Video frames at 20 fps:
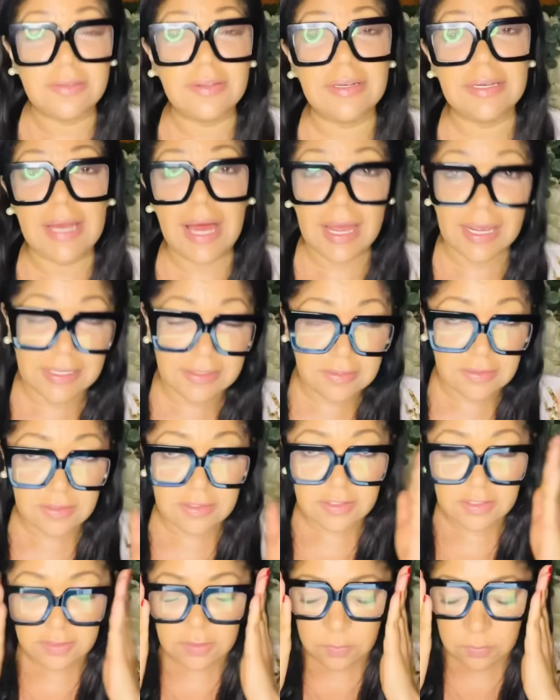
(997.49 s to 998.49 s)
to lie to
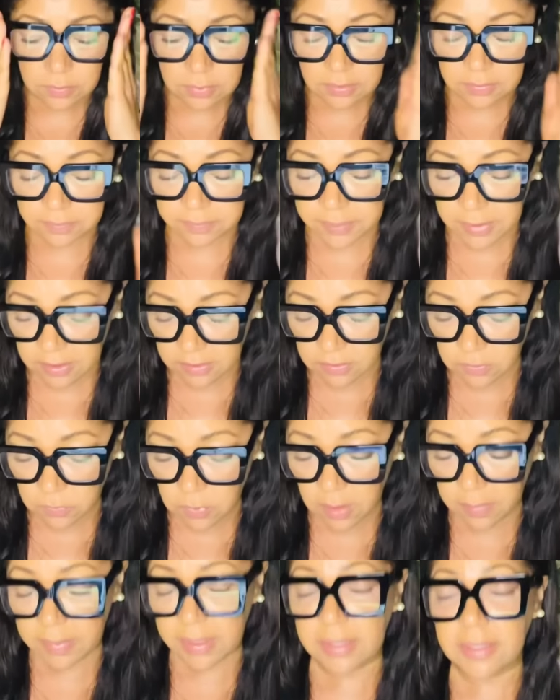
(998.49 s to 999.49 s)
this uh,
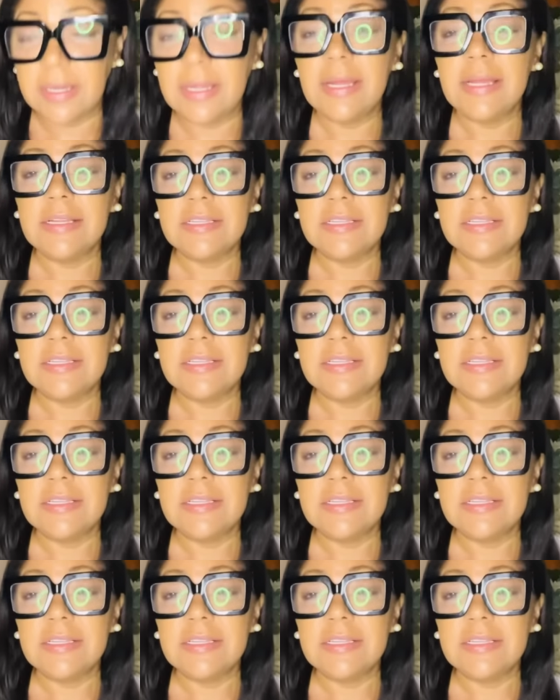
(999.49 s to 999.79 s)
woman,